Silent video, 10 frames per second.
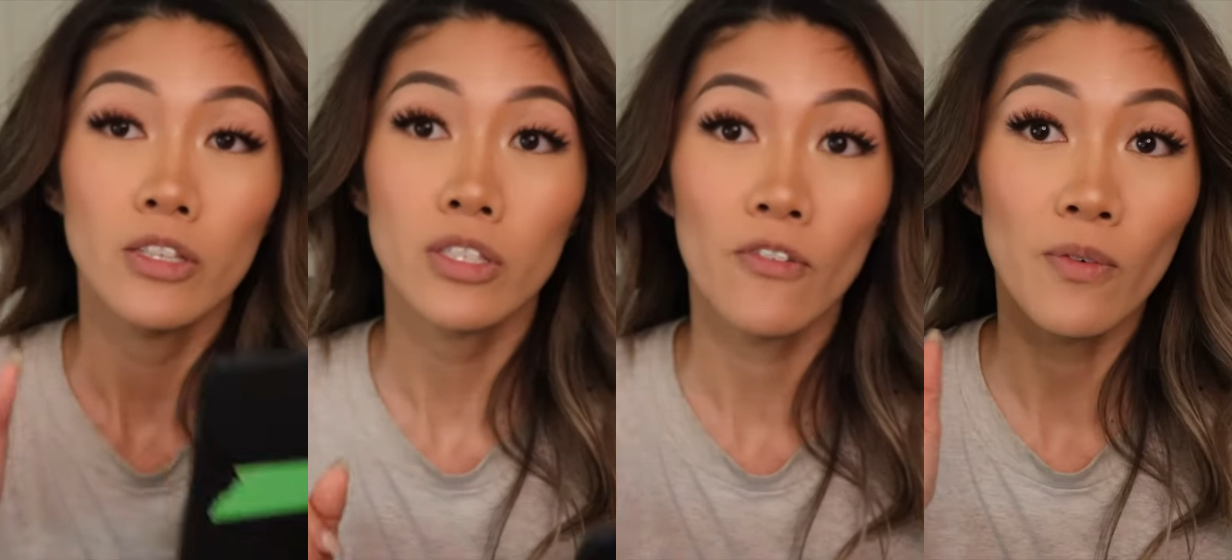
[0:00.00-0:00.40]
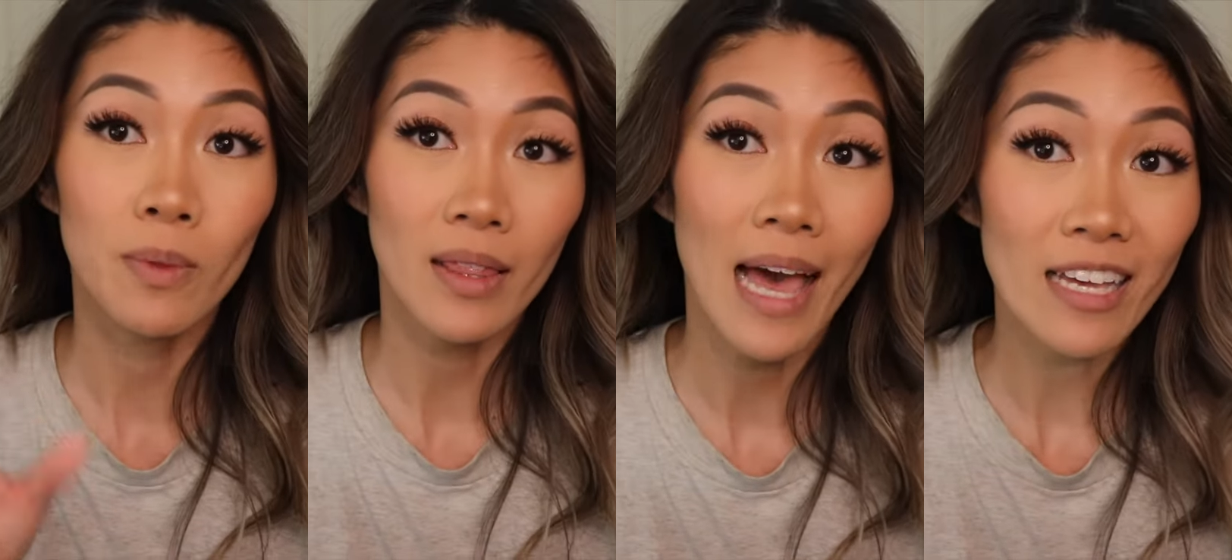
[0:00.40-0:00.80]
So
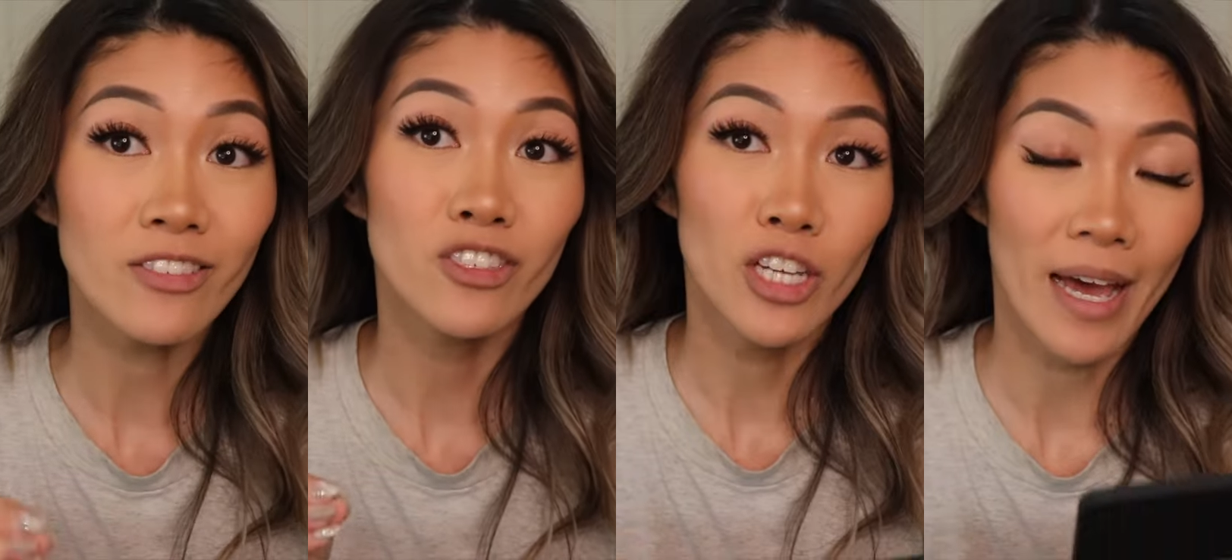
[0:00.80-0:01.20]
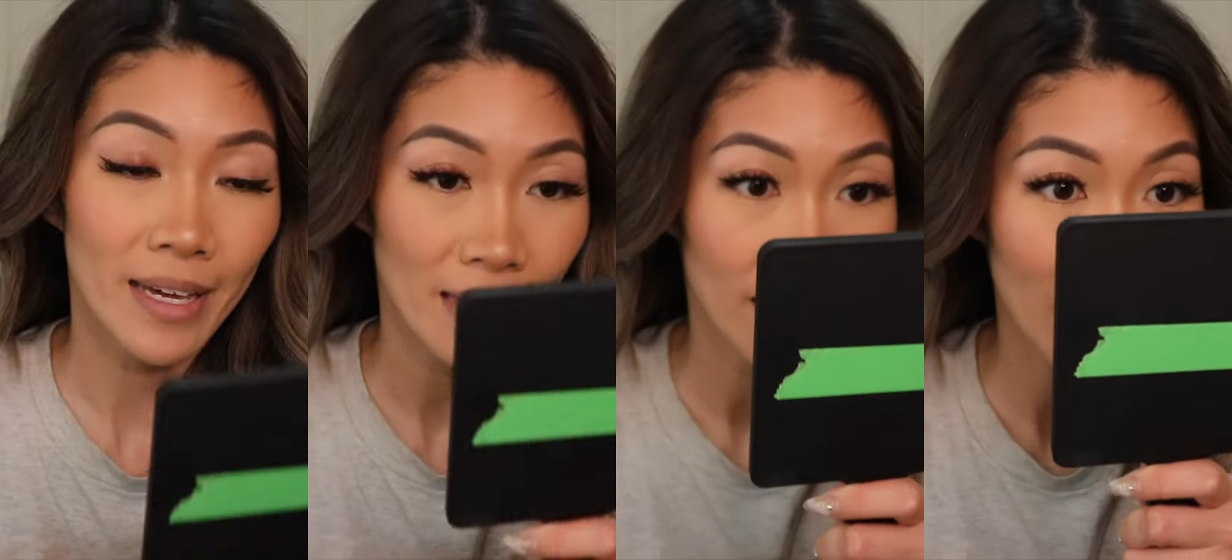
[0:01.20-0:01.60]
from the last
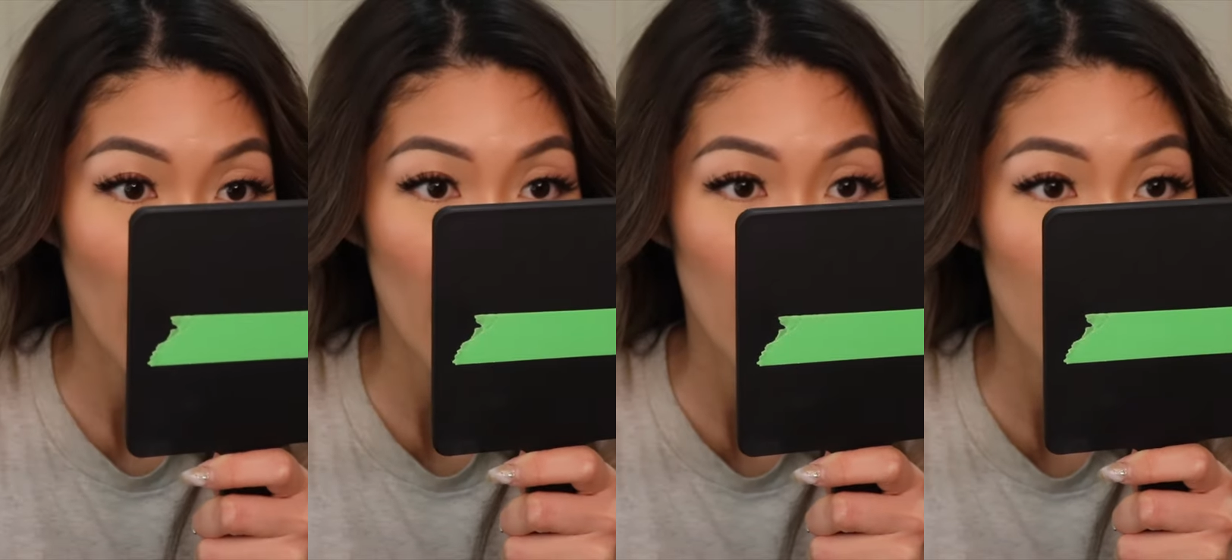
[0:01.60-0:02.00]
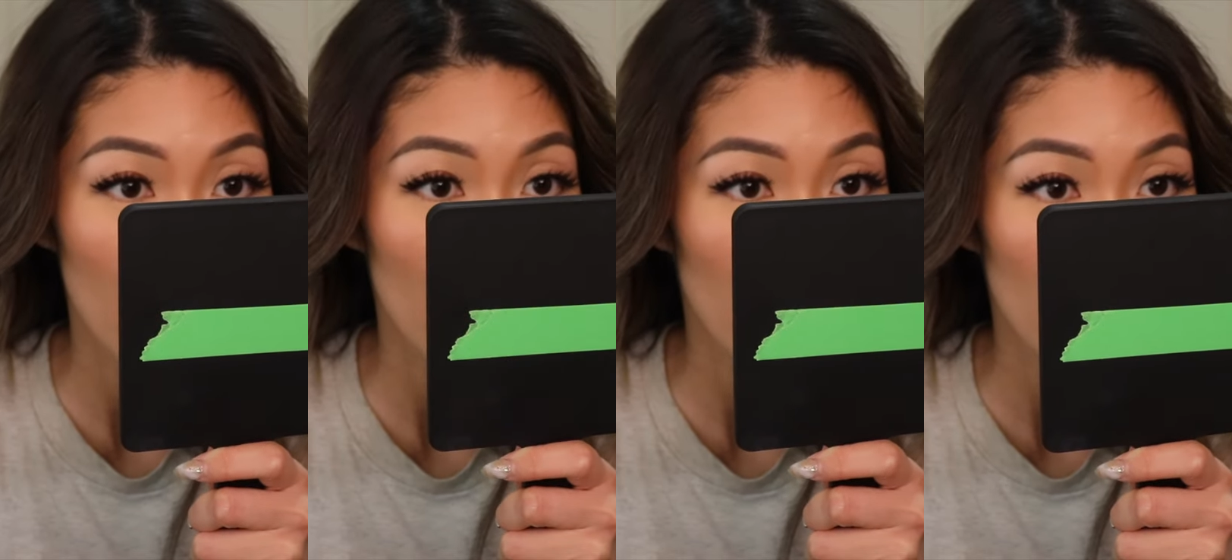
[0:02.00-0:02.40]
check-in,
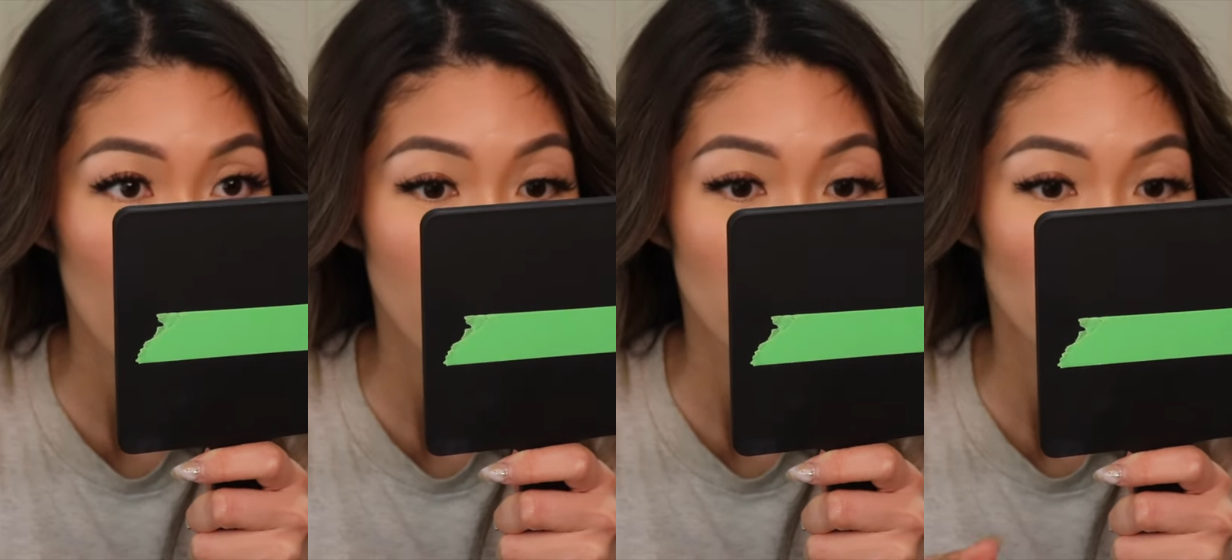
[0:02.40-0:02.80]
I